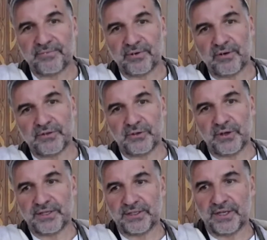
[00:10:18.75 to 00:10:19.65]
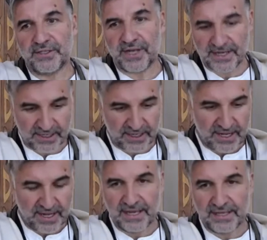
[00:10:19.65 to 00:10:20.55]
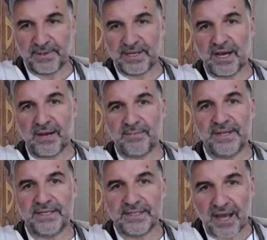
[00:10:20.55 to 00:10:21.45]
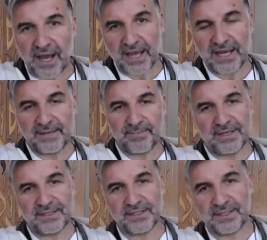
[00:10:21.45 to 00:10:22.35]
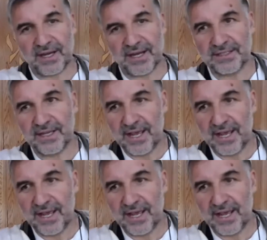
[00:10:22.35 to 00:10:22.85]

pro-choice agenda has become entirely politicized